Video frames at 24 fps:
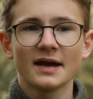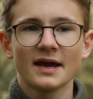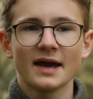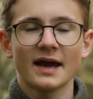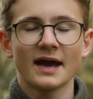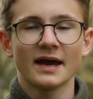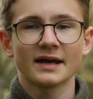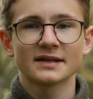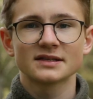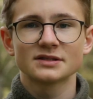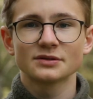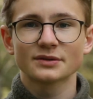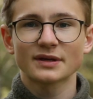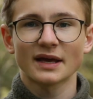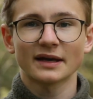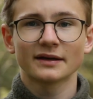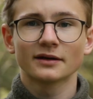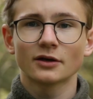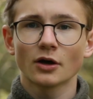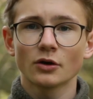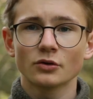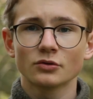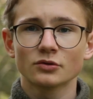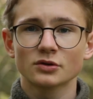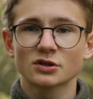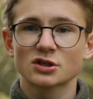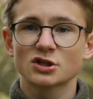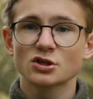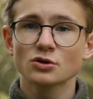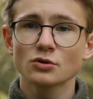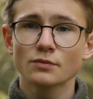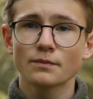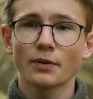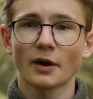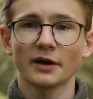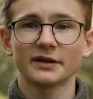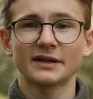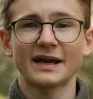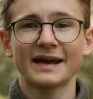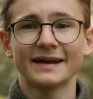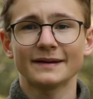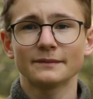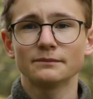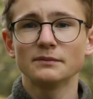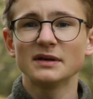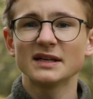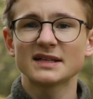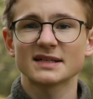and you can go
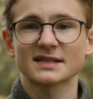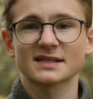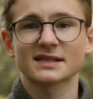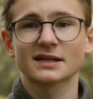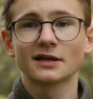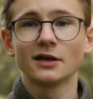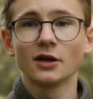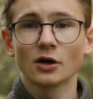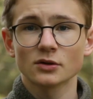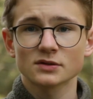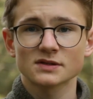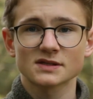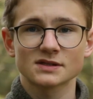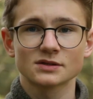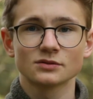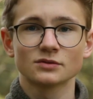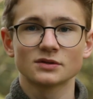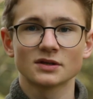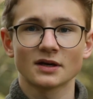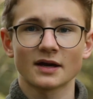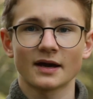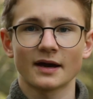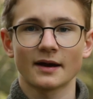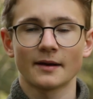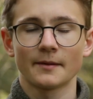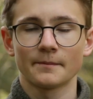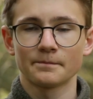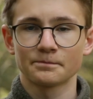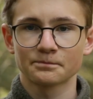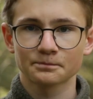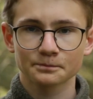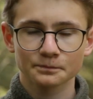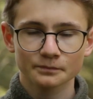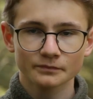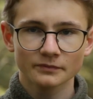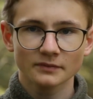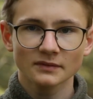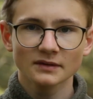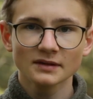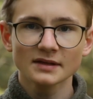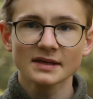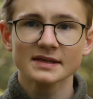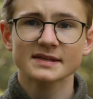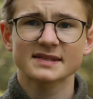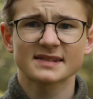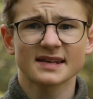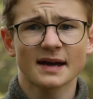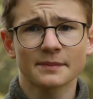2.8 meters close to the
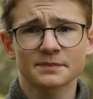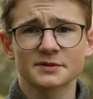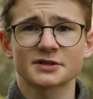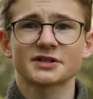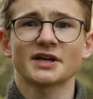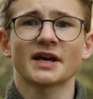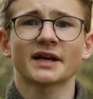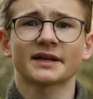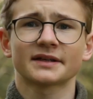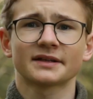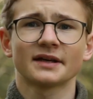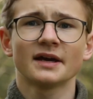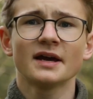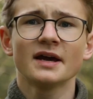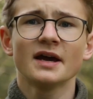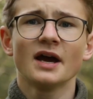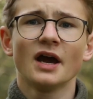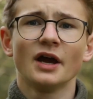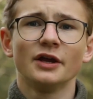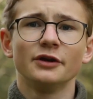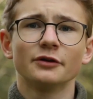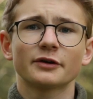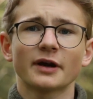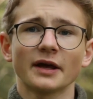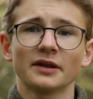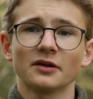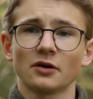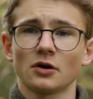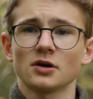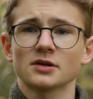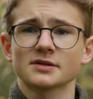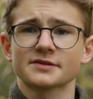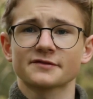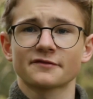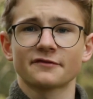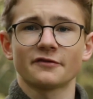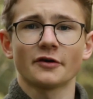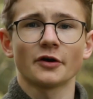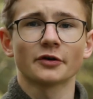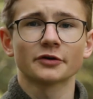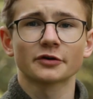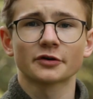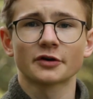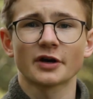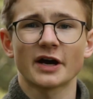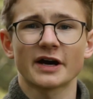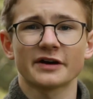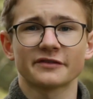subject, you can also
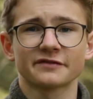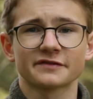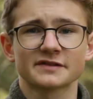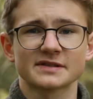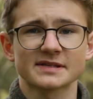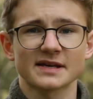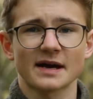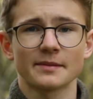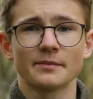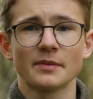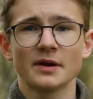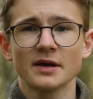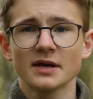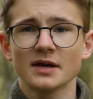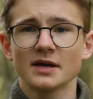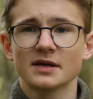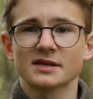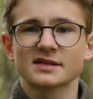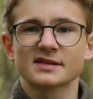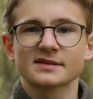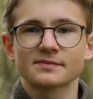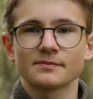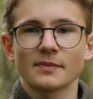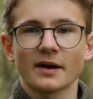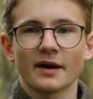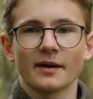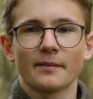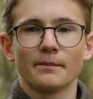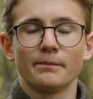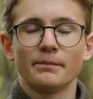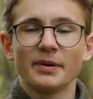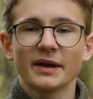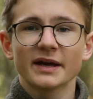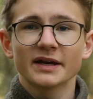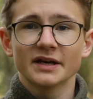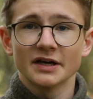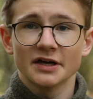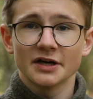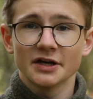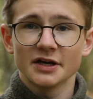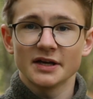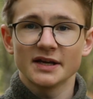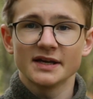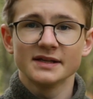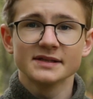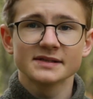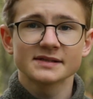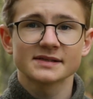photograph some bigger
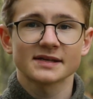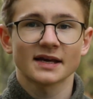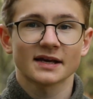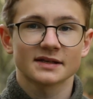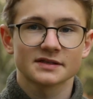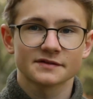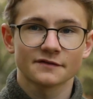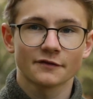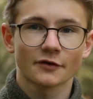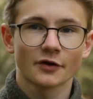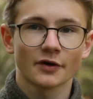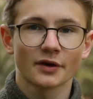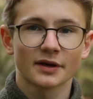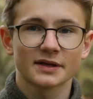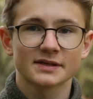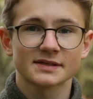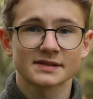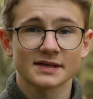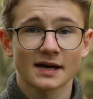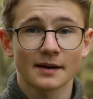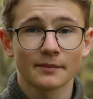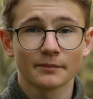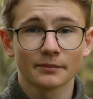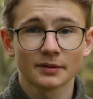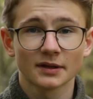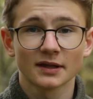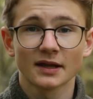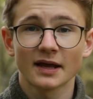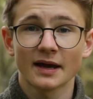insects, for example